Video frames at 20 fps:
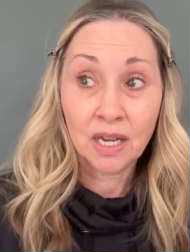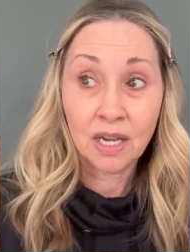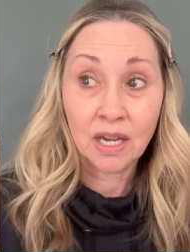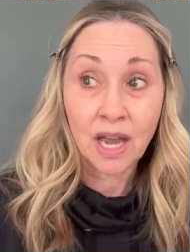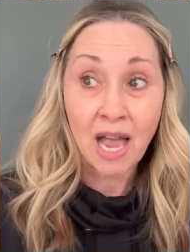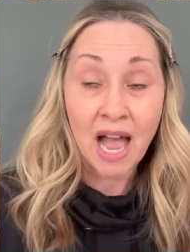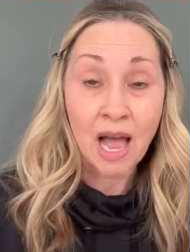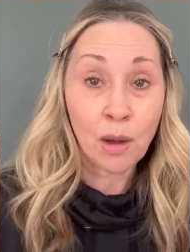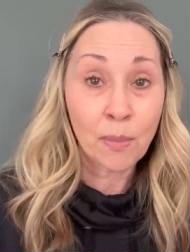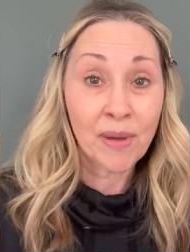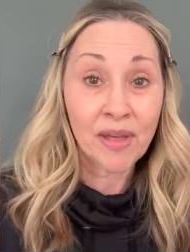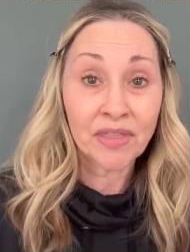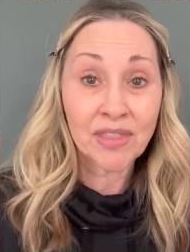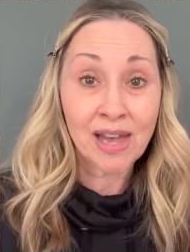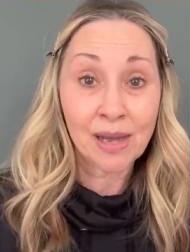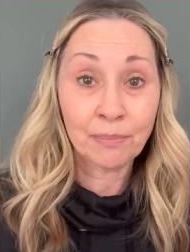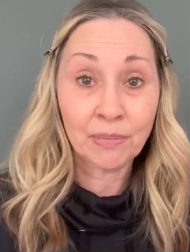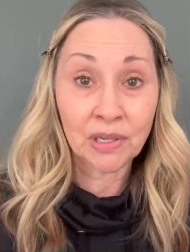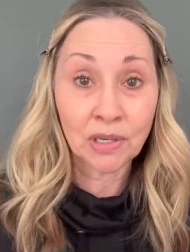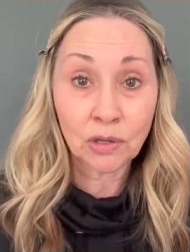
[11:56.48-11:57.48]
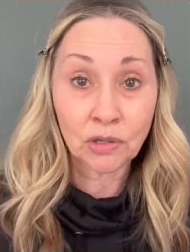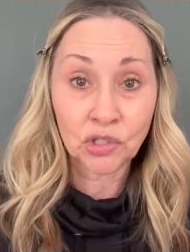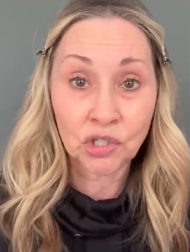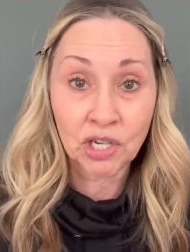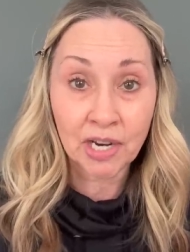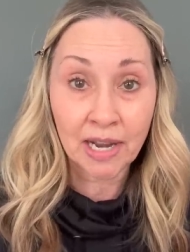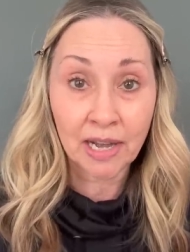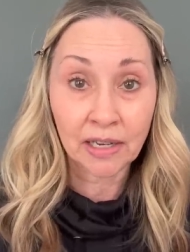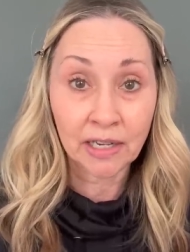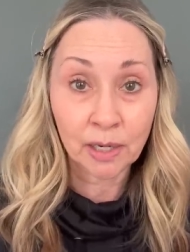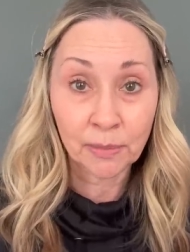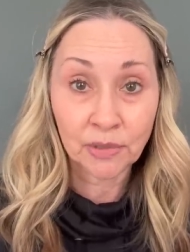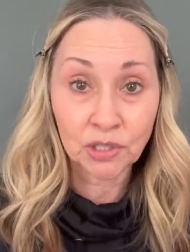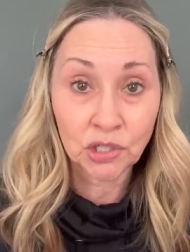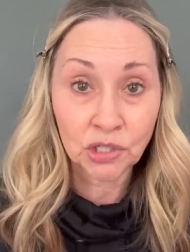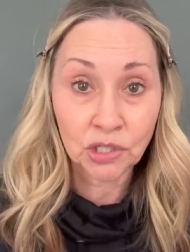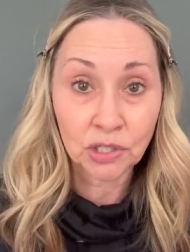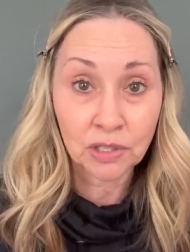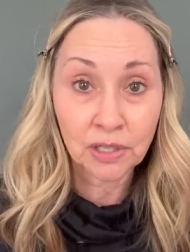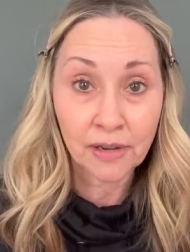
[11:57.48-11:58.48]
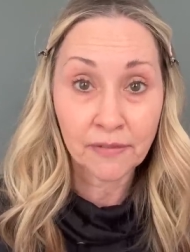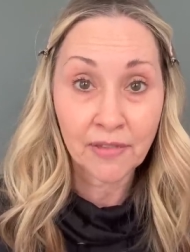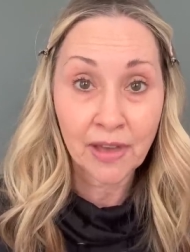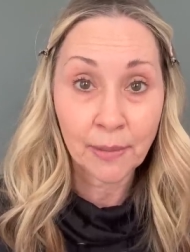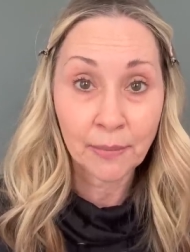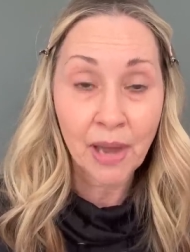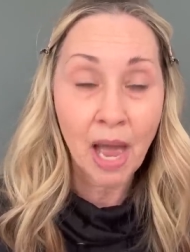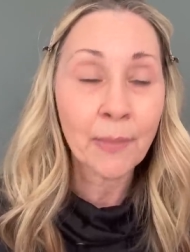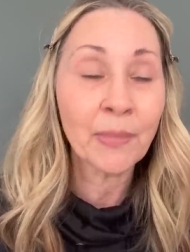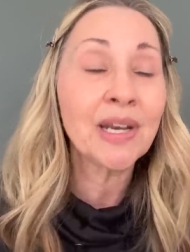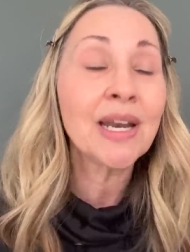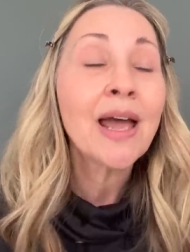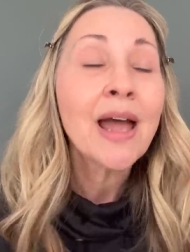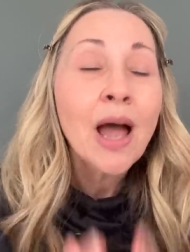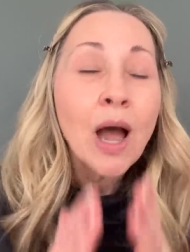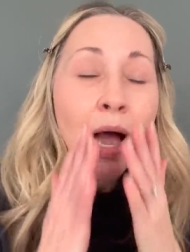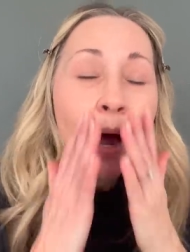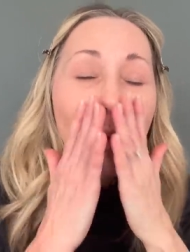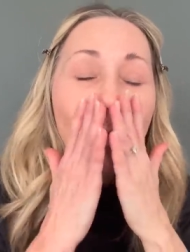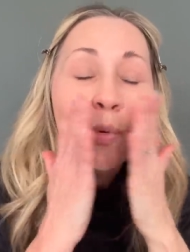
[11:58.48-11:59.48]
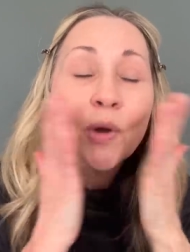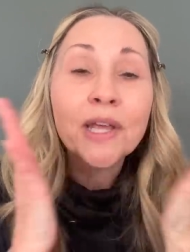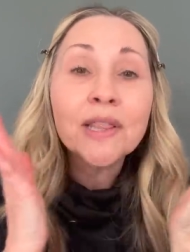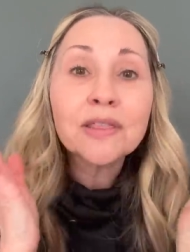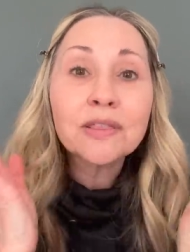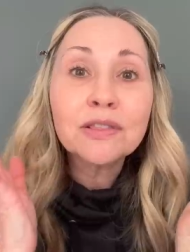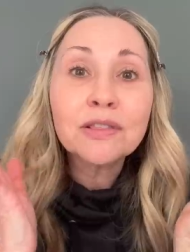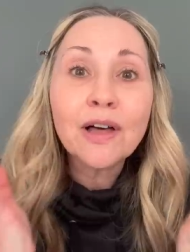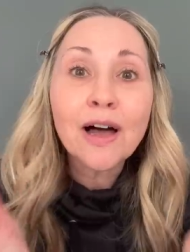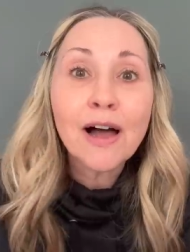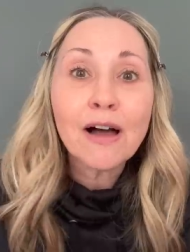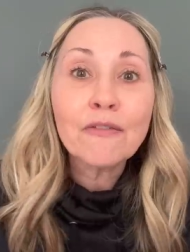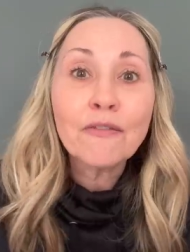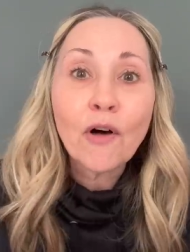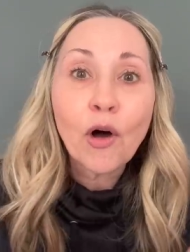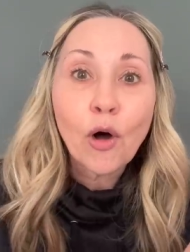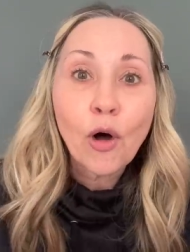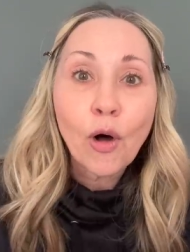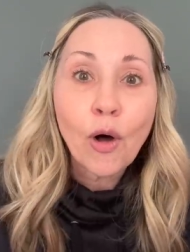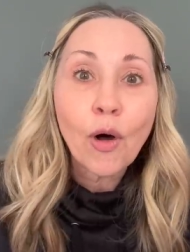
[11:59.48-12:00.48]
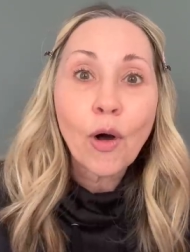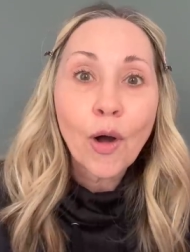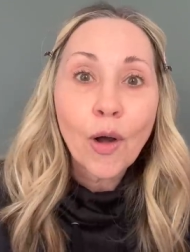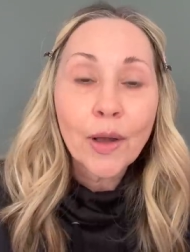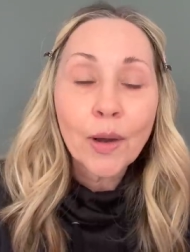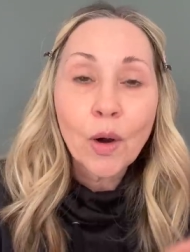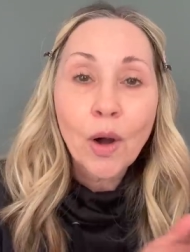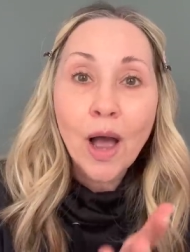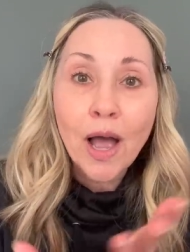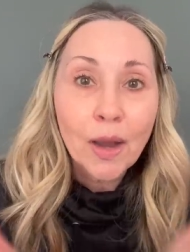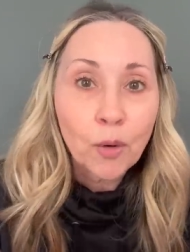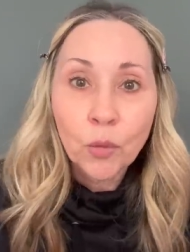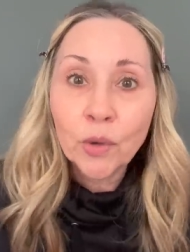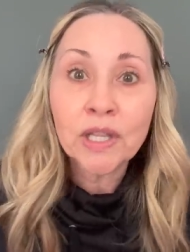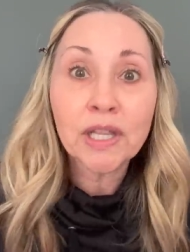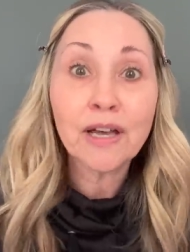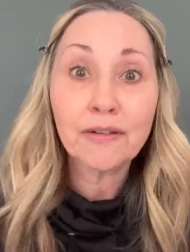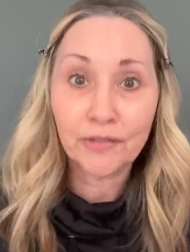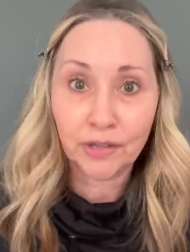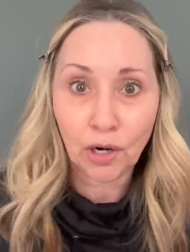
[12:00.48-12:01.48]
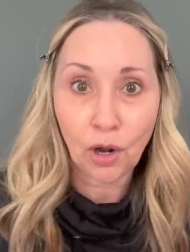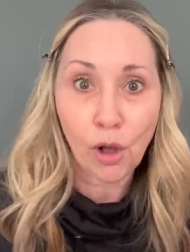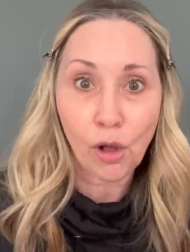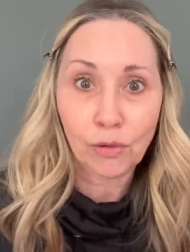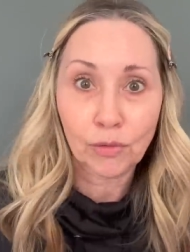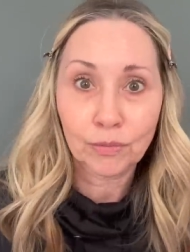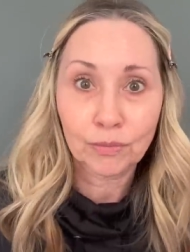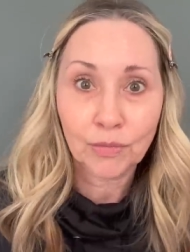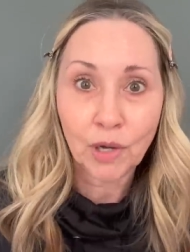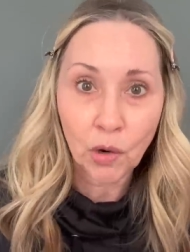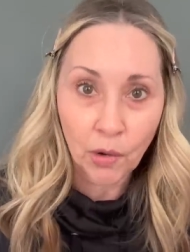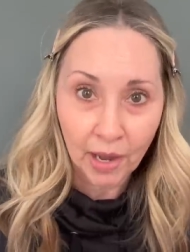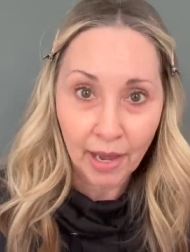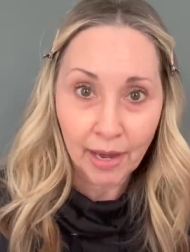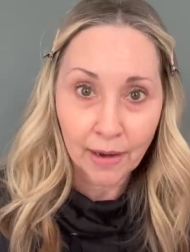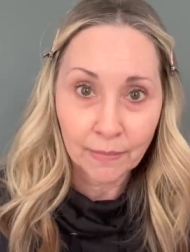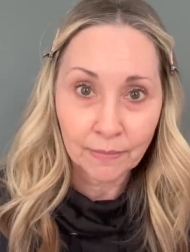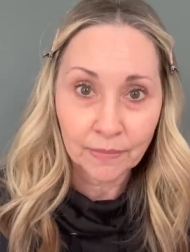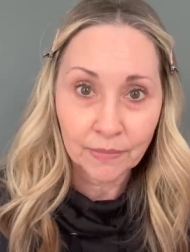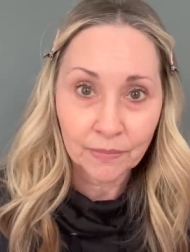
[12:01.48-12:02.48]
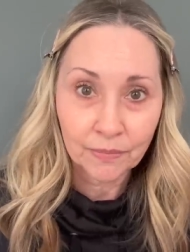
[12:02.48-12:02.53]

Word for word: How about that middle child? How much do you love that? I mean, we love, we love it all. Okay.